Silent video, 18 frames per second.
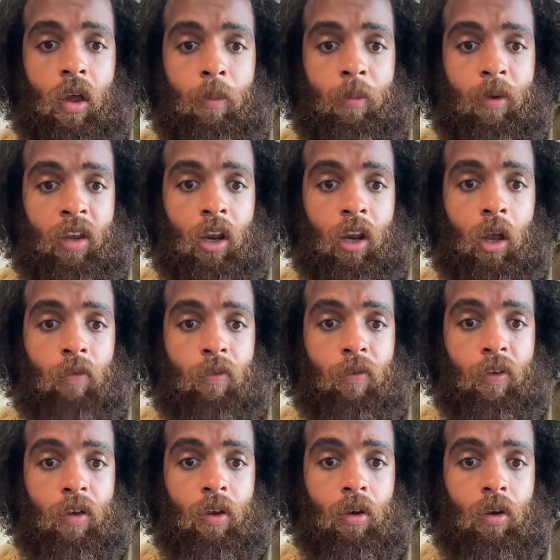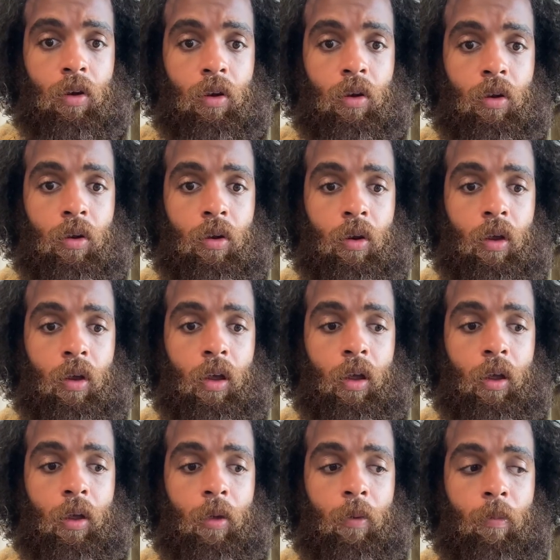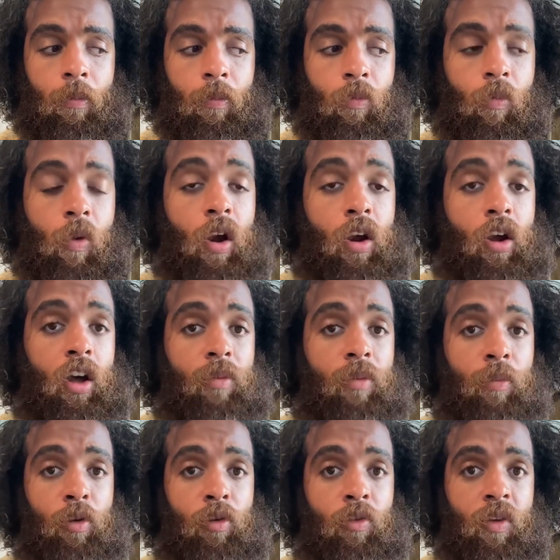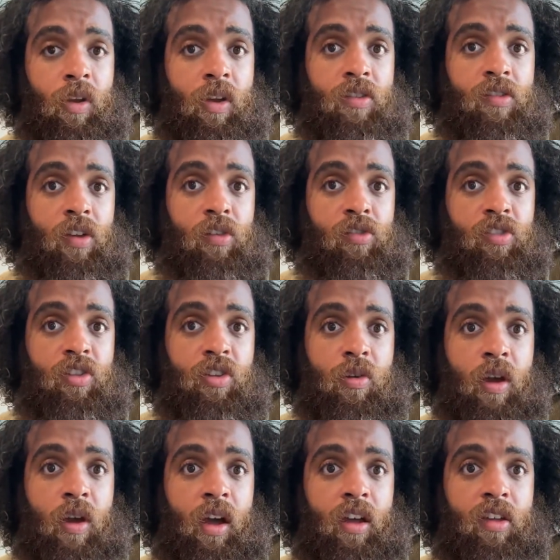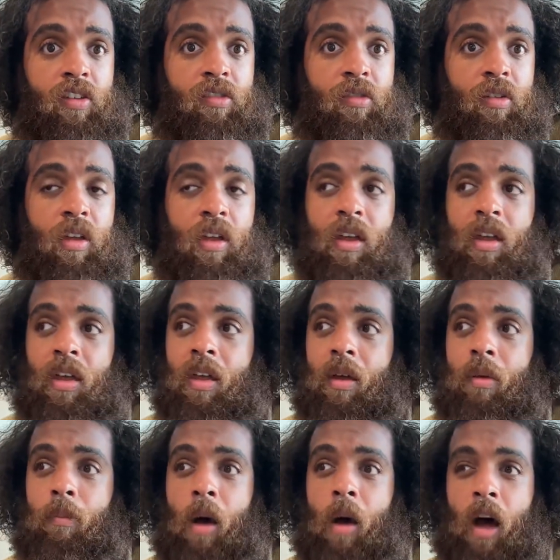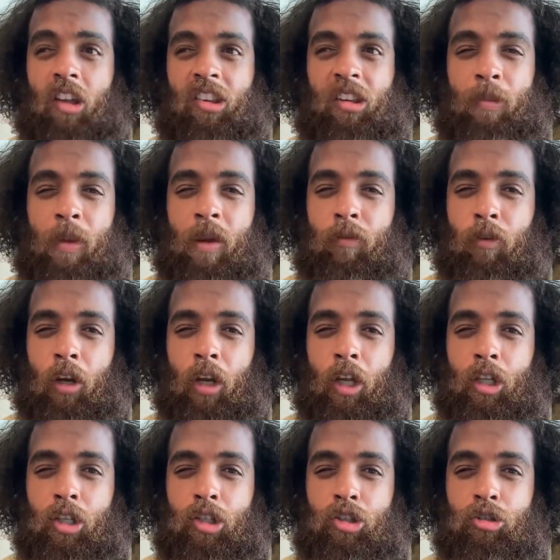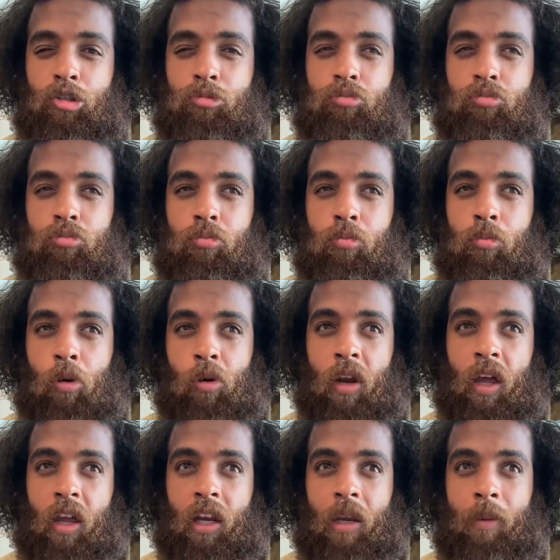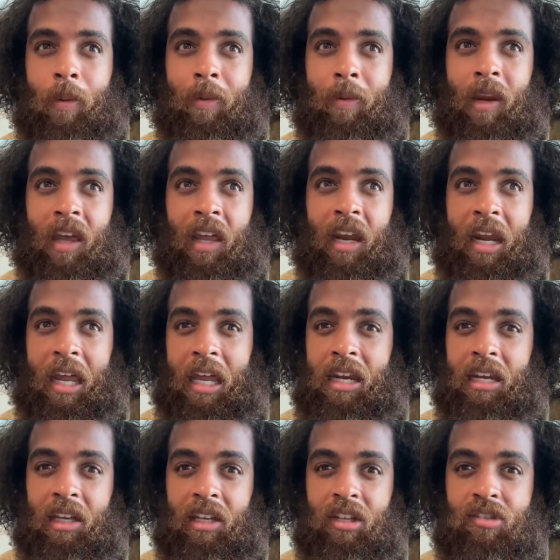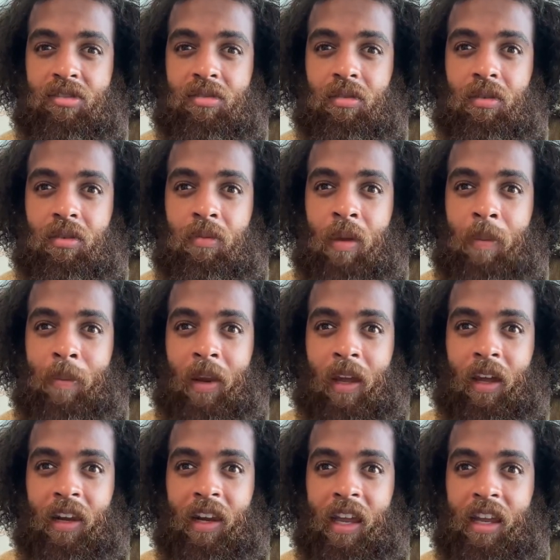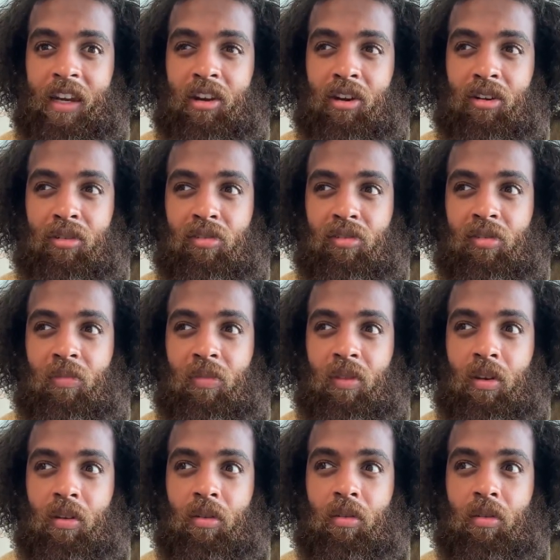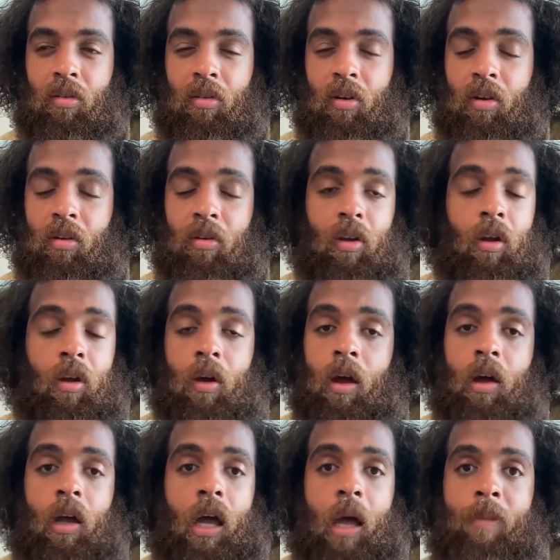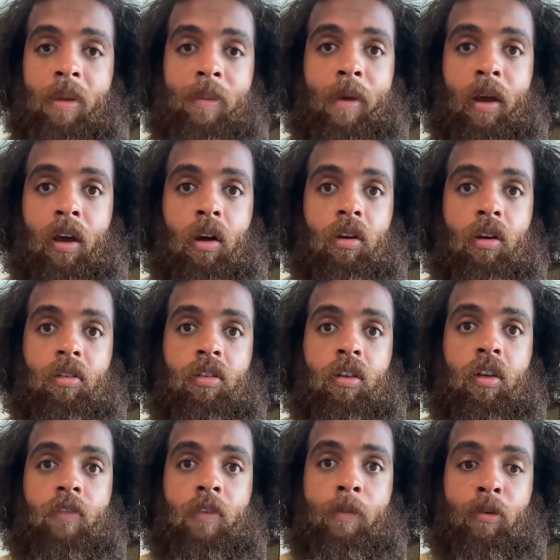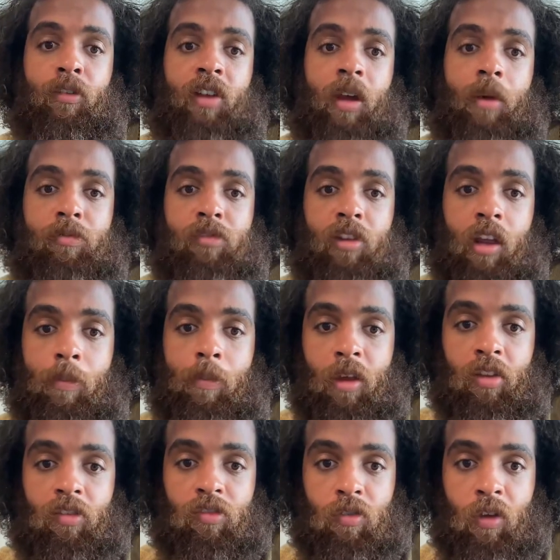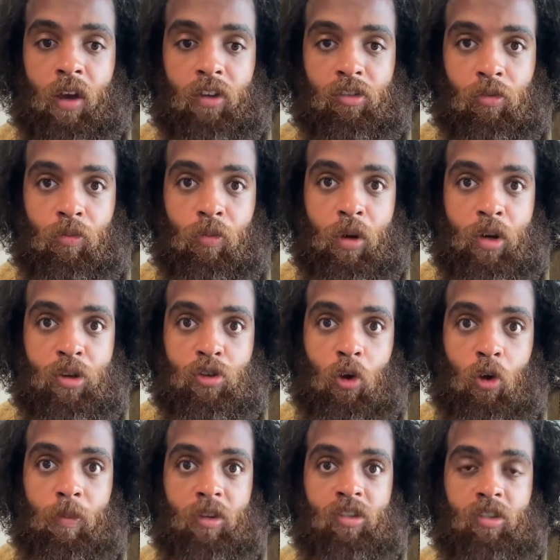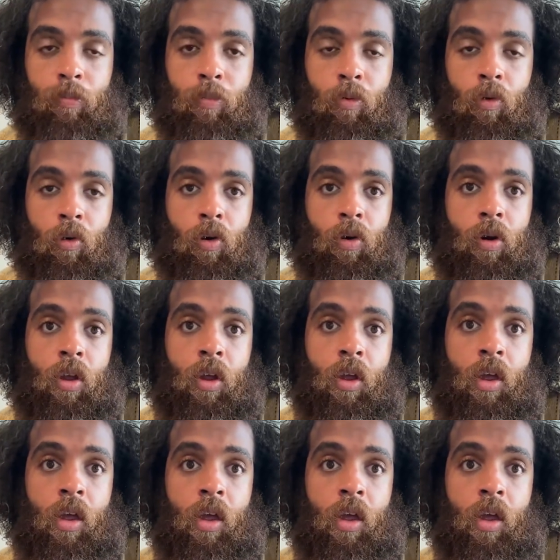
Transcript: I'm gonna get off of here. Um, rock on, Mercuryans. I'll see you guys possibly for lunch. More likely, probably like a late lunch and maybe like a late dinner or something. Or I don't. I'll, I'll be back on a few more times today because you guys are really showing me support.